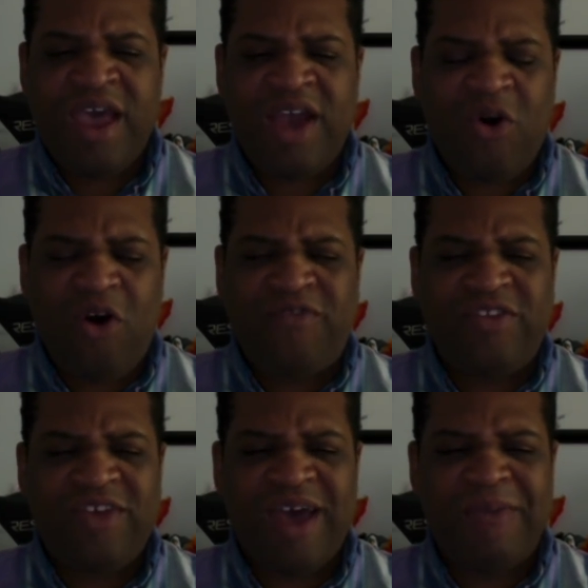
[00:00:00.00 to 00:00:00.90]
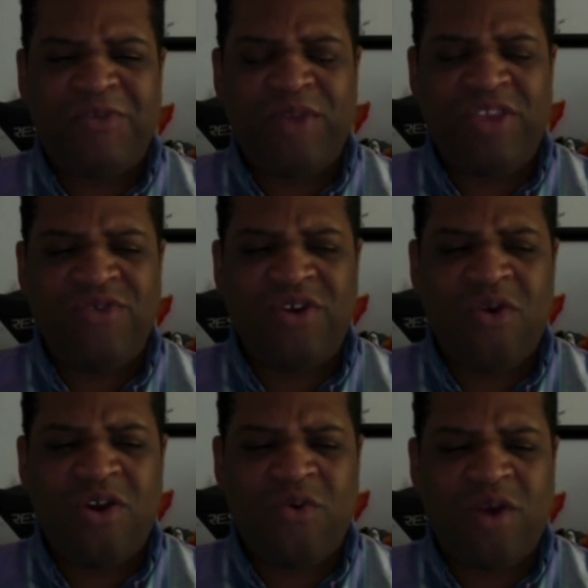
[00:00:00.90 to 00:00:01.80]
And oftentimes when you
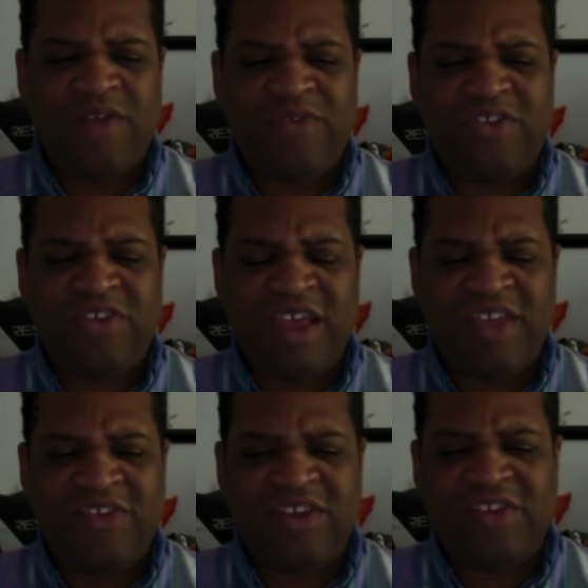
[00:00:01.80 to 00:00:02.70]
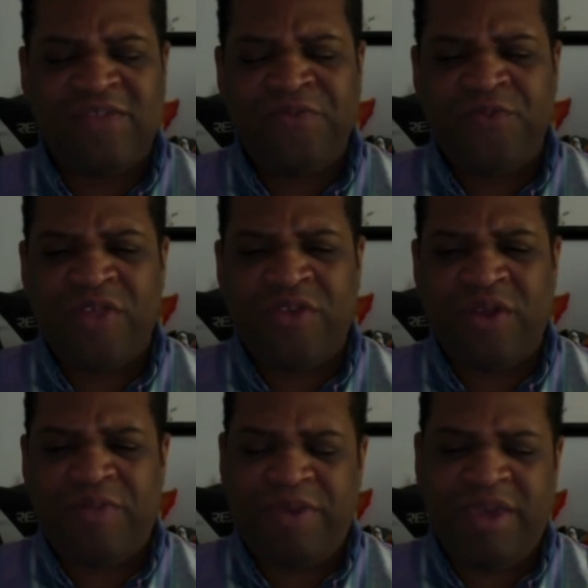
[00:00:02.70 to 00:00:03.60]
go to one of these incidents, whether
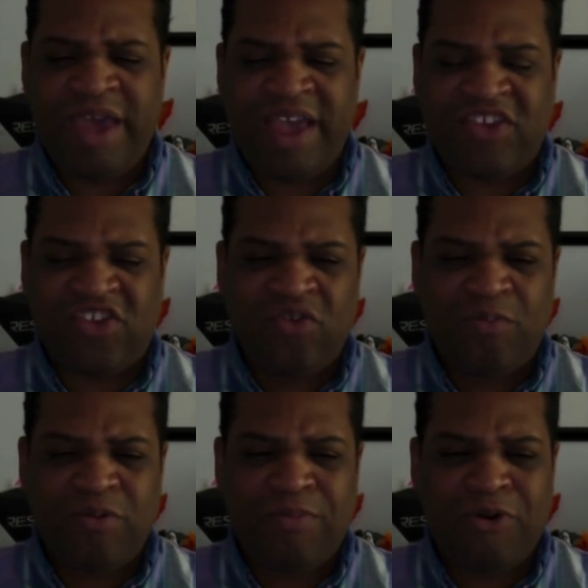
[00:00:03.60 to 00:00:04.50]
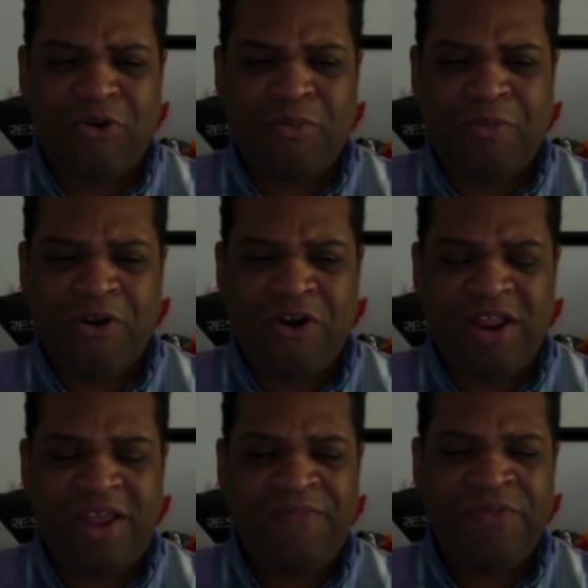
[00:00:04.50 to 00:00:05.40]
it be a Super Bowl
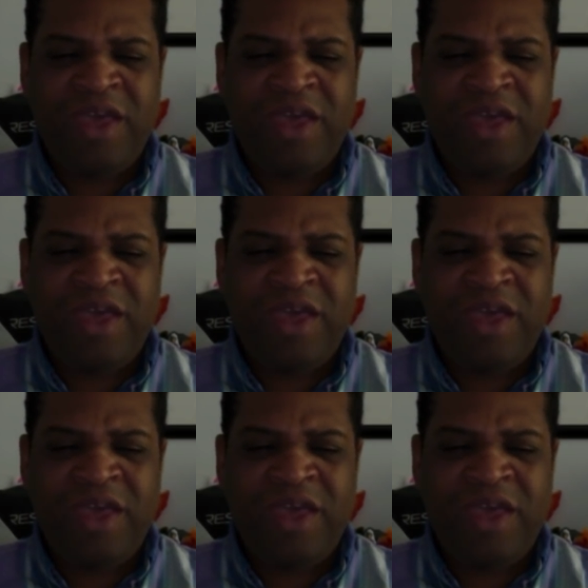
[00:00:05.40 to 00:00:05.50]
party,